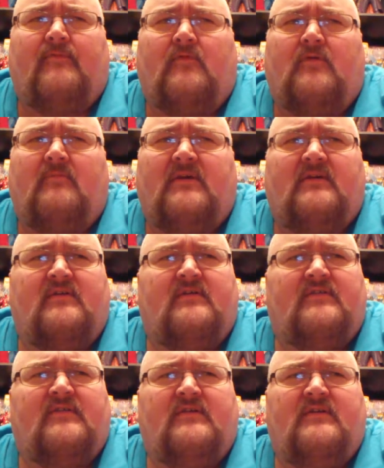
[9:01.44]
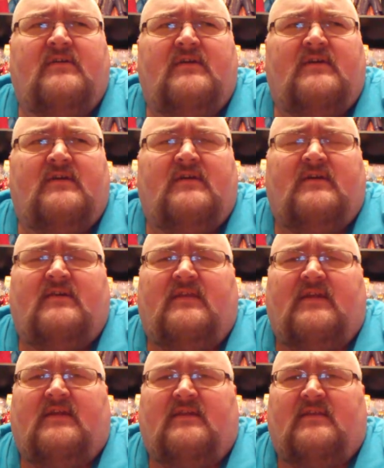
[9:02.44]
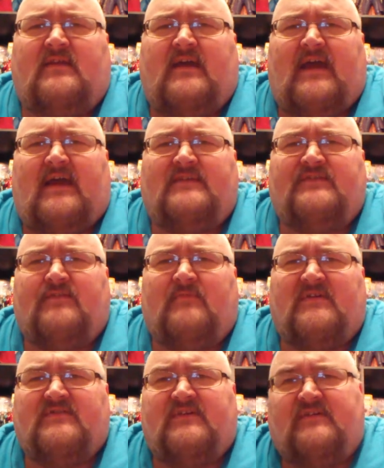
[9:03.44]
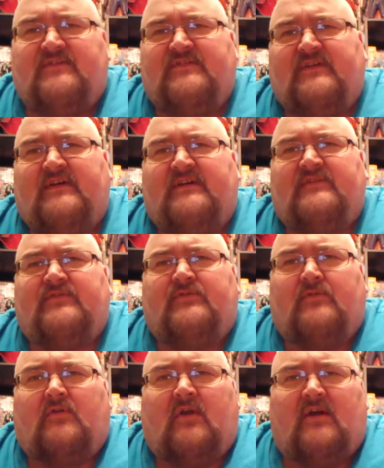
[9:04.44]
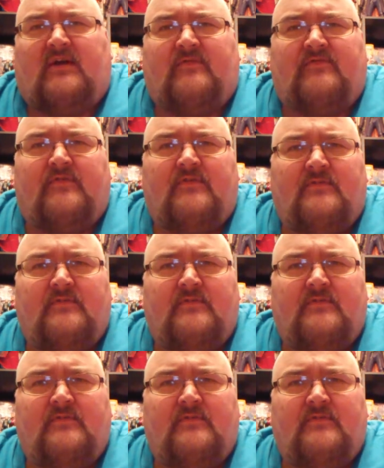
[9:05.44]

for them because they can add so much insight to your life.